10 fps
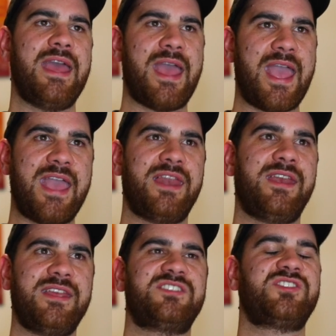and
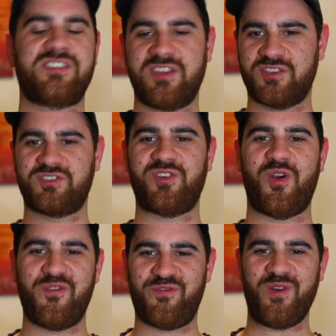it is just
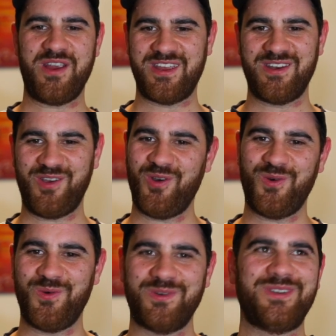so freaking
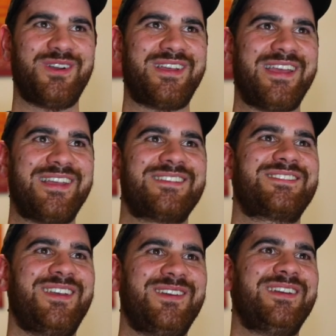cool looking.
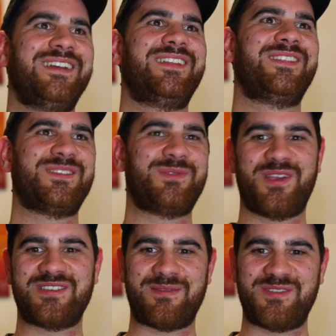So this one
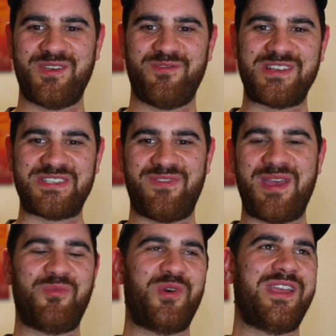goes up to you, Frenzy
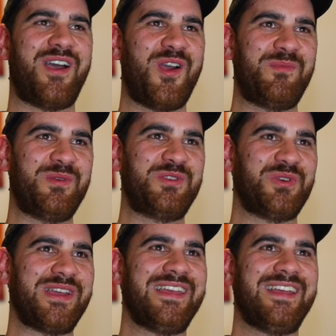Fanboy. I hope you
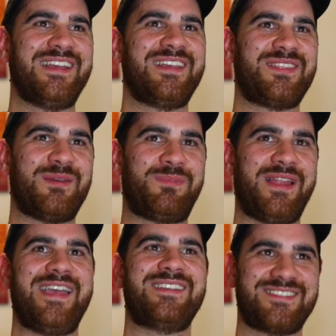enjoy. The
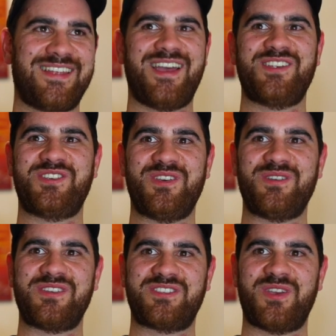Black
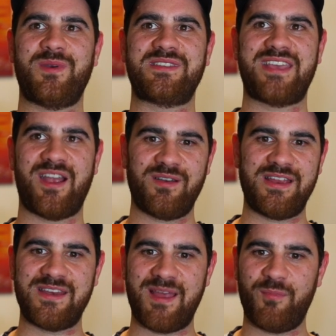Starchute. So it's
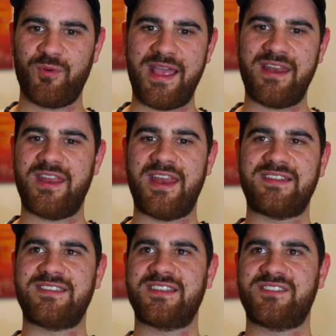currently number 8 in our
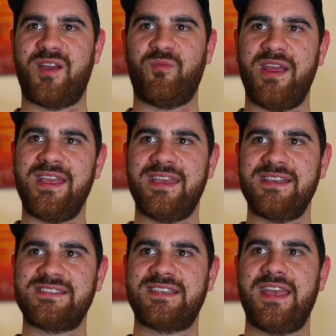ticket time
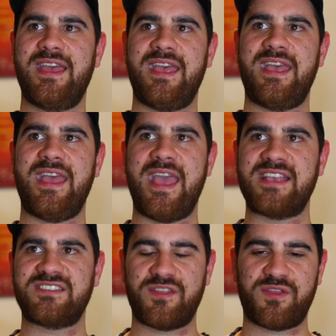rankings. It
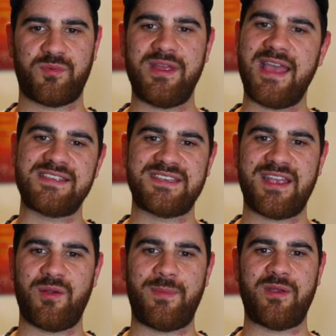has 3
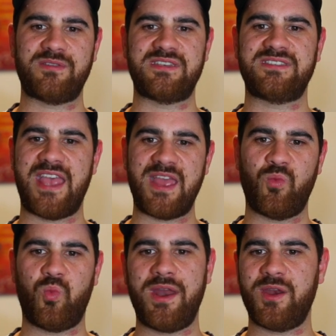ACR appearances
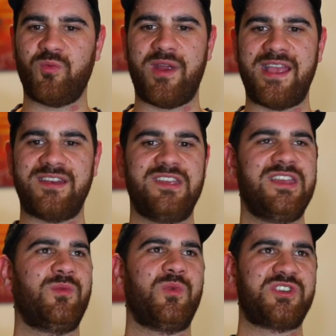and 1 in ranked,
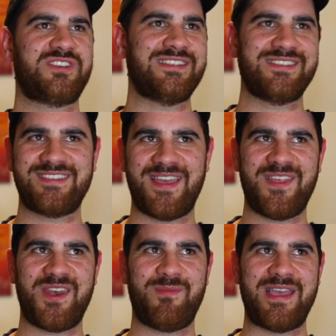which doesn't sound
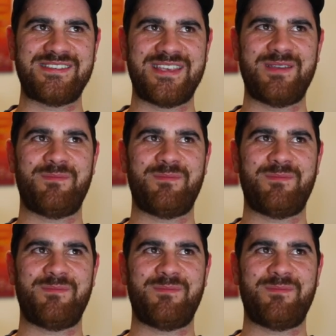that amazing,